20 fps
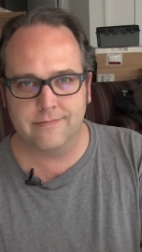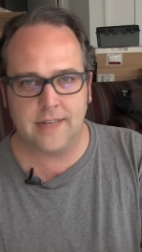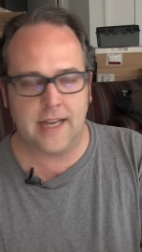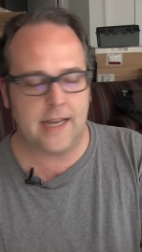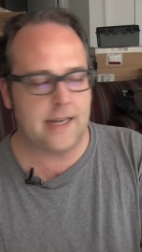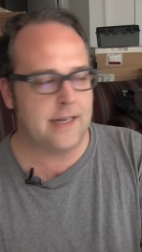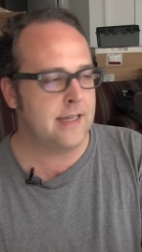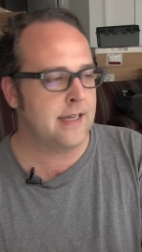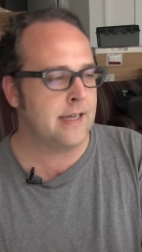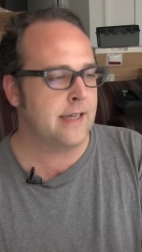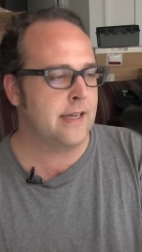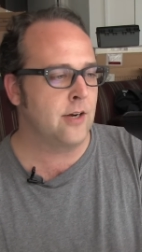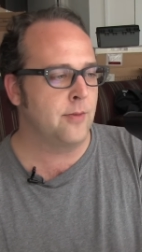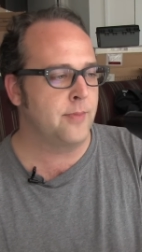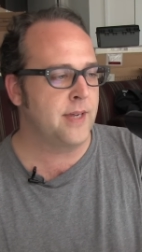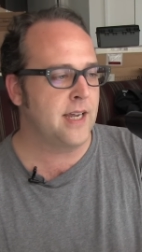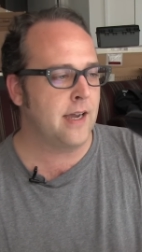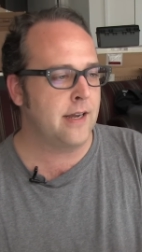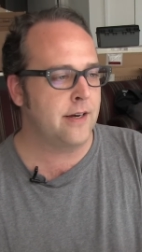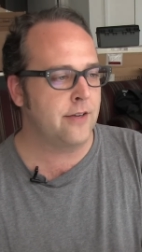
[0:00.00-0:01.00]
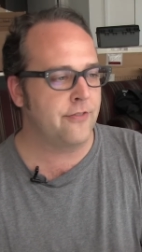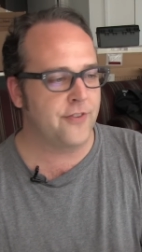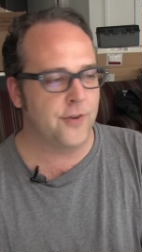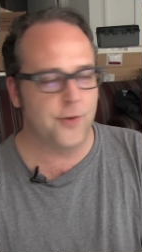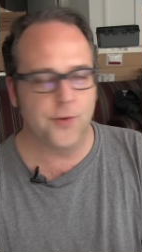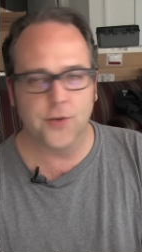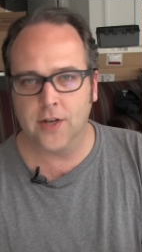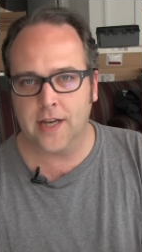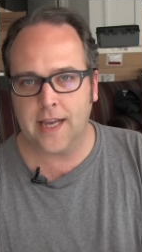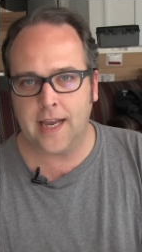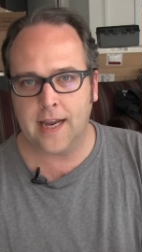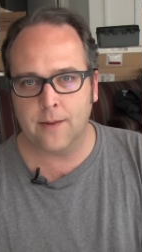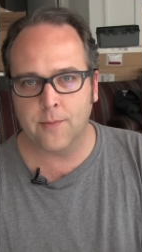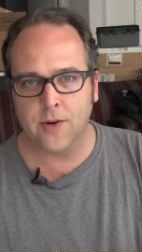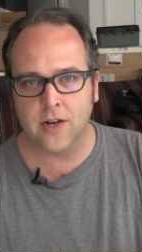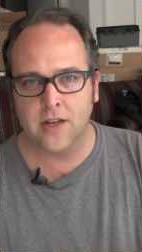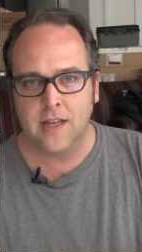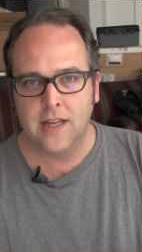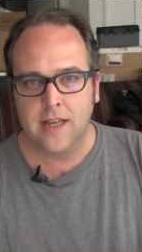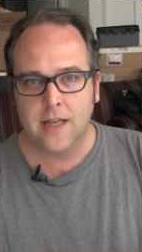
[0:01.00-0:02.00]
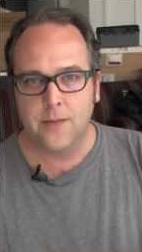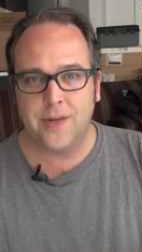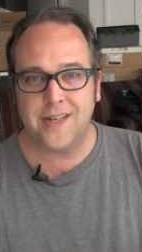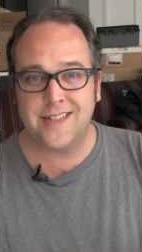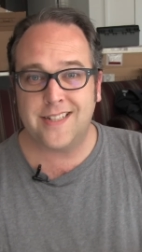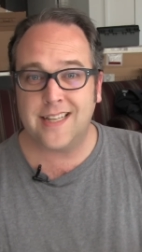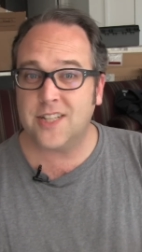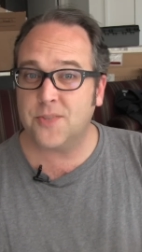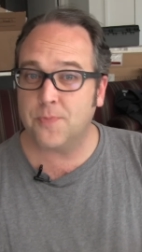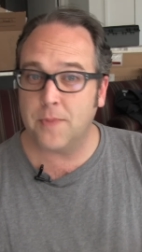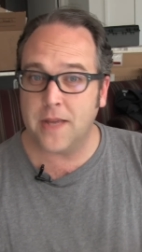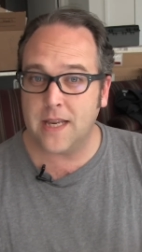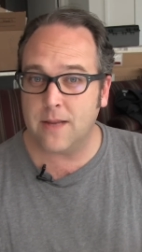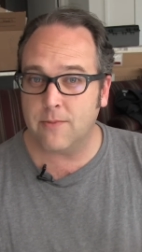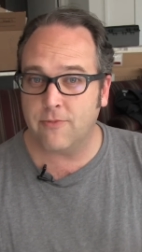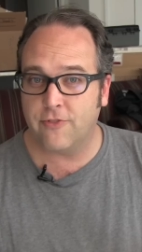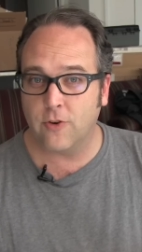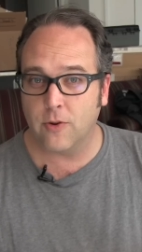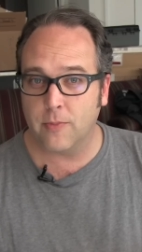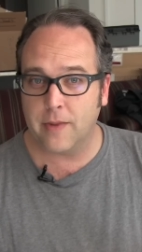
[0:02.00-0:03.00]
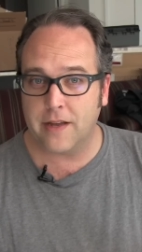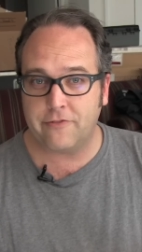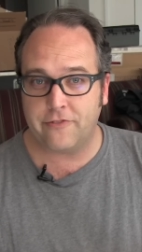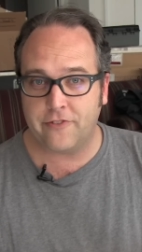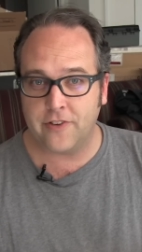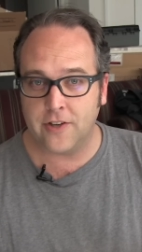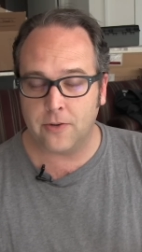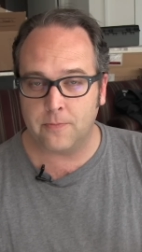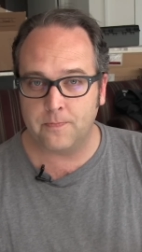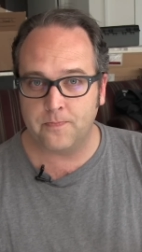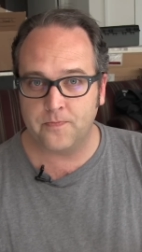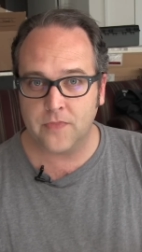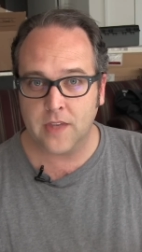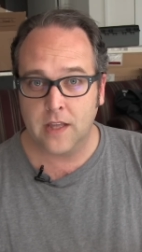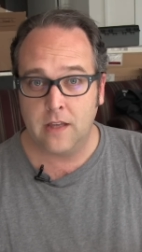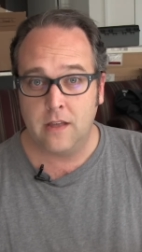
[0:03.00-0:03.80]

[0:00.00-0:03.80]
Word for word: idea here behind a folder camera. But it takes medium format film.